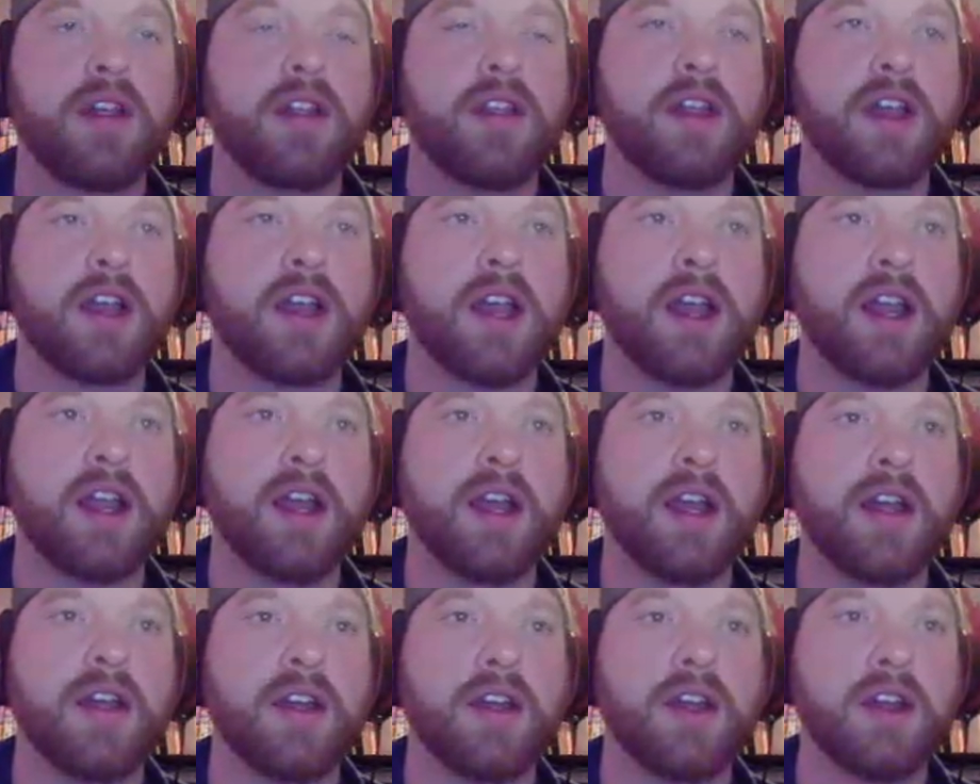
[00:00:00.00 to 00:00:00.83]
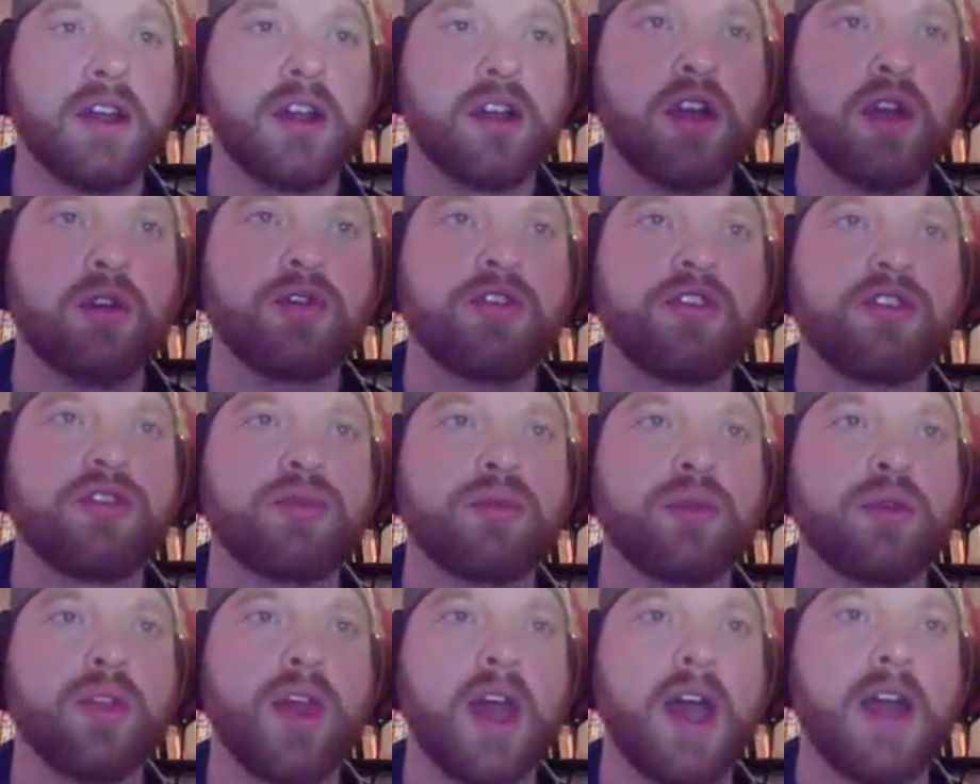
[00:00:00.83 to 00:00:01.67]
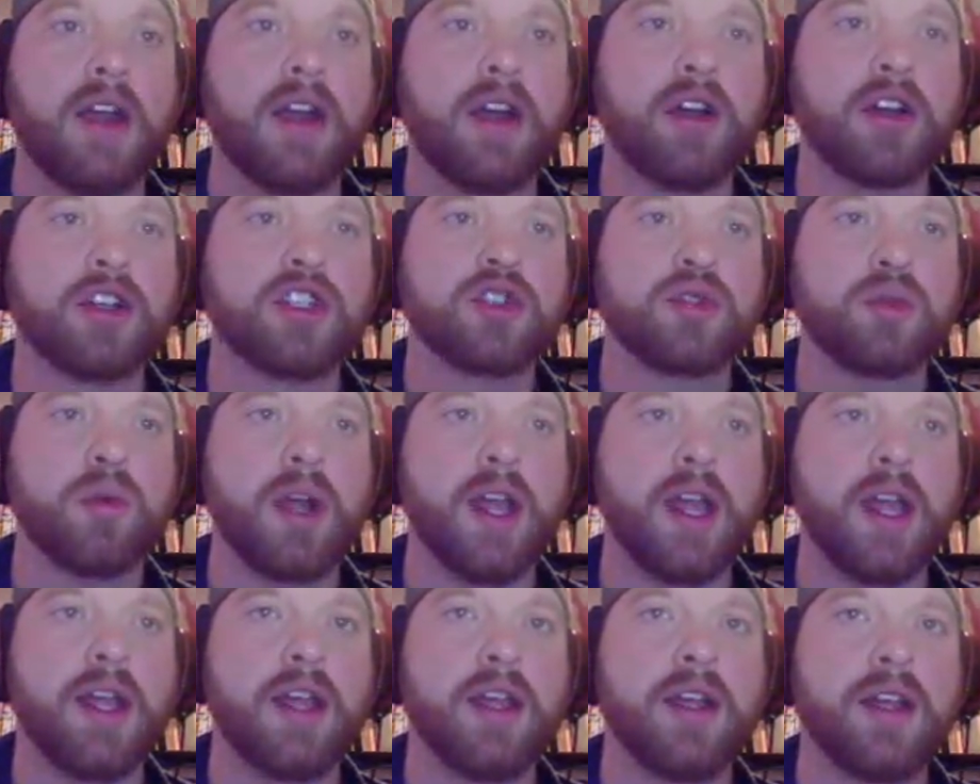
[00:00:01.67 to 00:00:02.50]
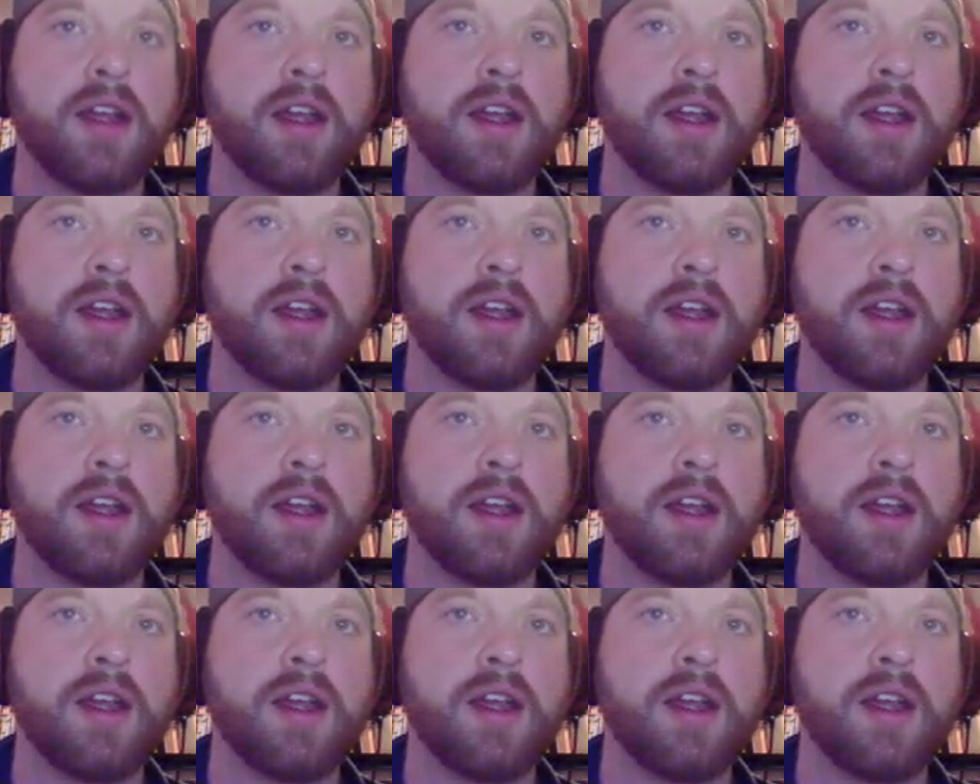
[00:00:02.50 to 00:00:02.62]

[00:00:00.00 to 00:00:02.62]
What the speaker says: that kind of goes through that archway.